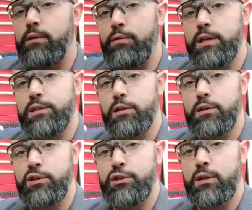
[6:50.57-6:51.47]

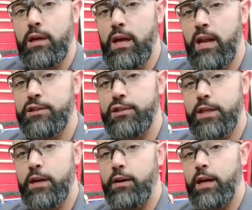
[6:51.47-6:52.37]
research, and
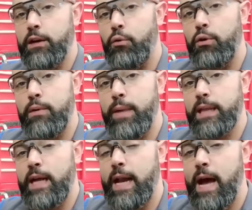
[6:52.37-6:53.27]
engineering in order to
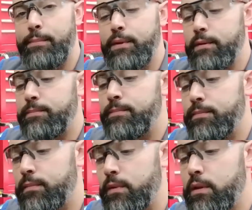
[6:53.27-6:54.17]
make that happen.
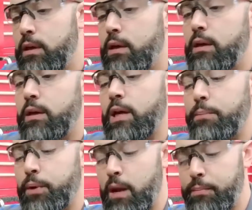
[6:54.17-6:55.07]
A
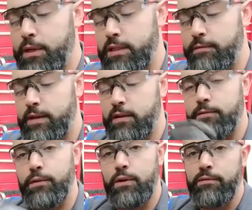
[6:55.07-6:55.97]
couple companies have done a
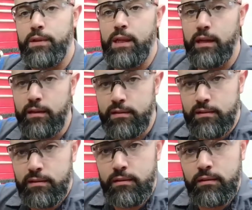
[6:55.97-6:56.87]
few different
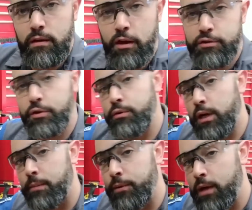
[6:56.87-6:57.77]
things. I'll show you a
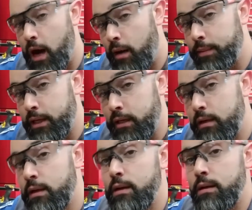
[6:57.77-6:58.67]
couple common
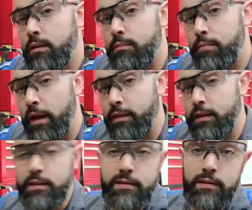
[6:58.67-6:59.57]

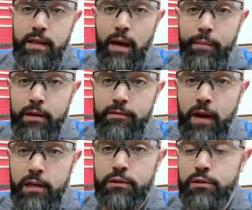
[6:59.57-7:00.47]
methods that
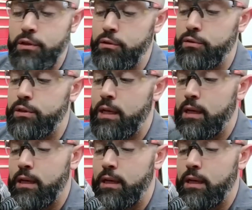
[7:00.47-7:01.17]
manufacturers use